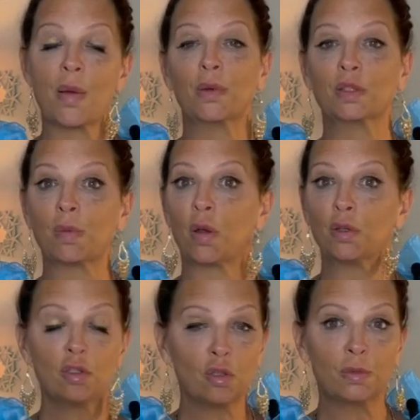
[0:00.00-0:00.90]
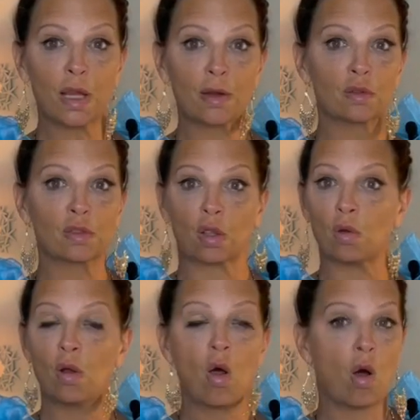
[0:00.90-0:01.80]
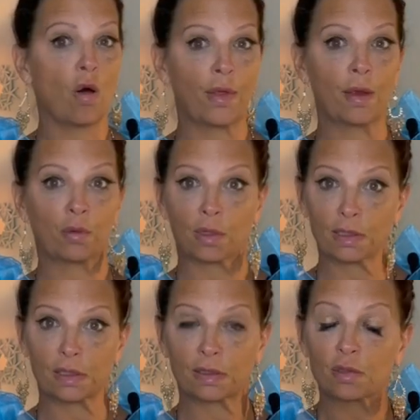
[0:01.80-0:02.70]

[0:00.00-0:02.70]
I'm a small YouTube channel, so all that really is